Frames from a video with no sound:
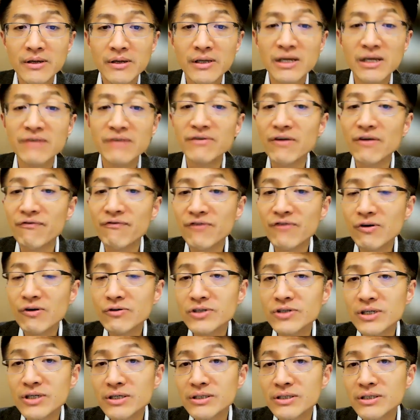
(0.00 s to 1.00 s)
If the
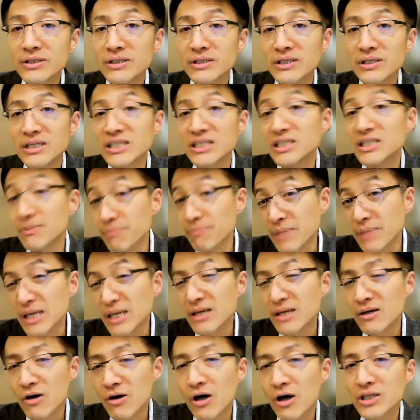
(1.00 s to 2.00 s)
futures is a
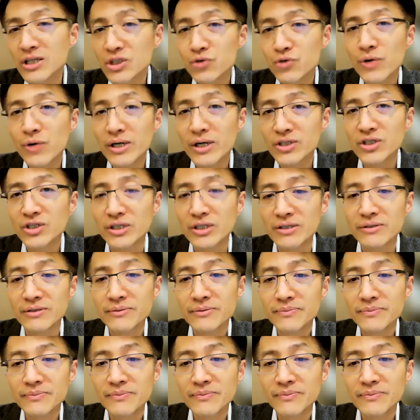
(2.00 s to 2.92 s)
big construction,